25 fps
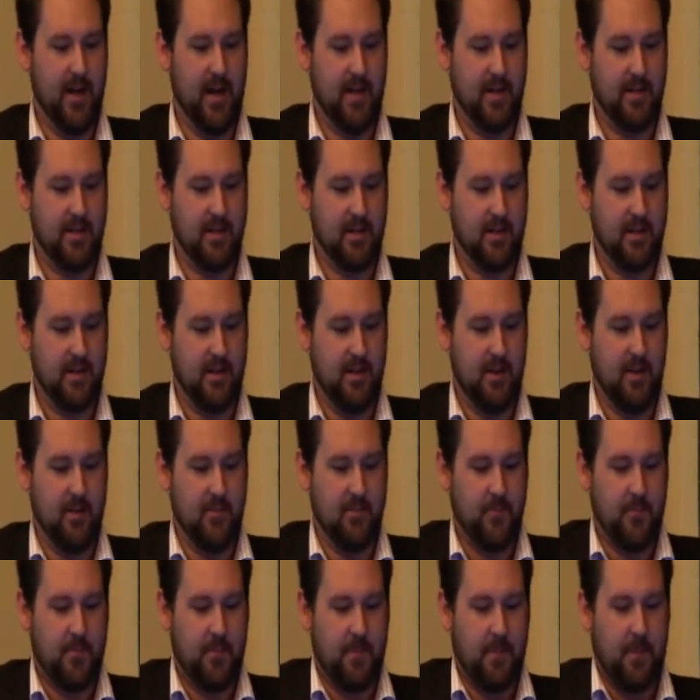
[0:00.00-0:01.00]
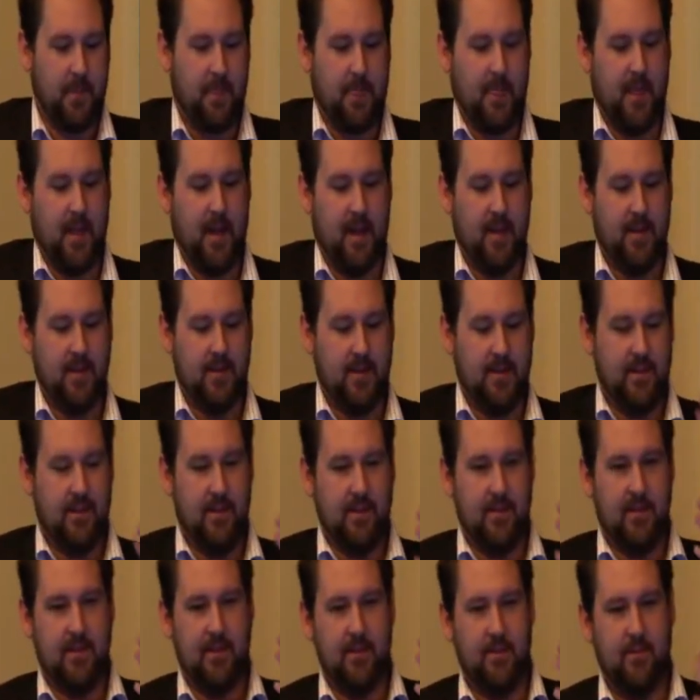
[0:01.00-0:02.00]
basis. And
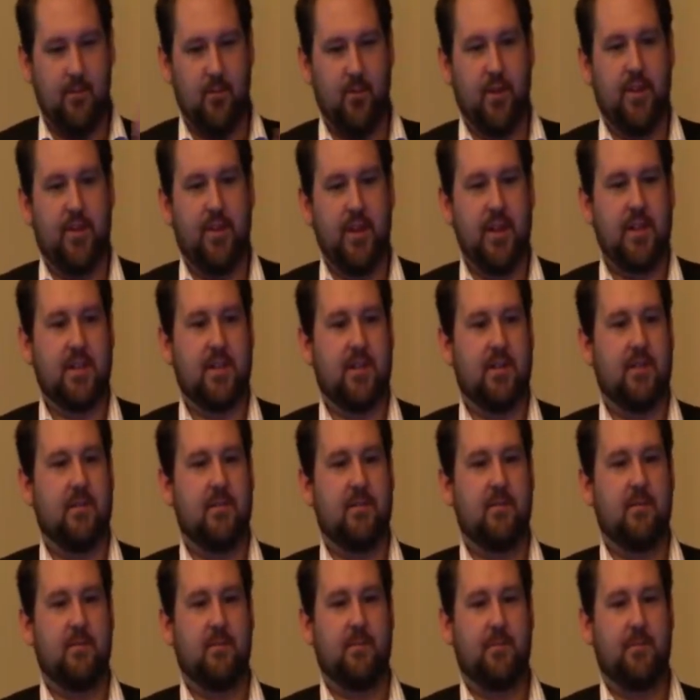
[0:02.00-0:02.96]
with this,